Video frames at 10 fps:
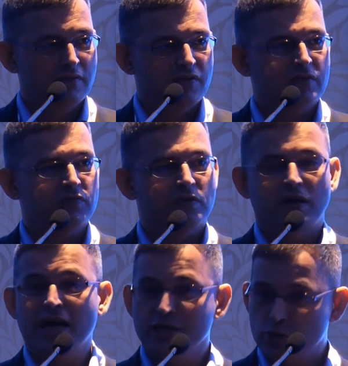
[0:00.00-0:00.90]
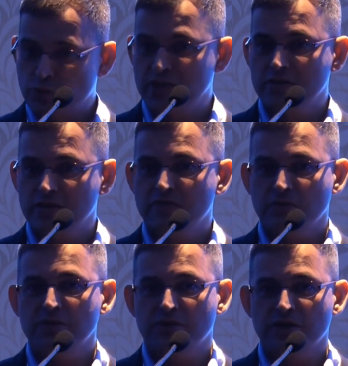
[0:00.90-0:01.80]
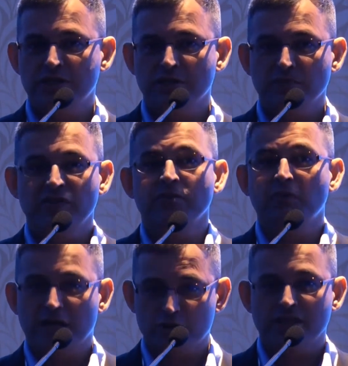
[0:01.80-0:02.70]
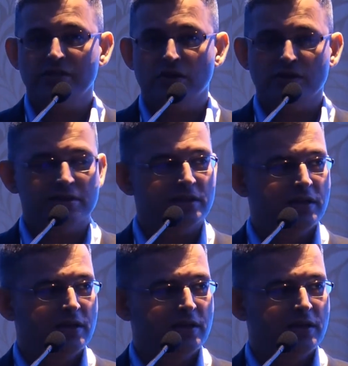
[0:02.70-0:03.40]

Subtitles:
we have Ayurveda from a traditional, we have biotechnology.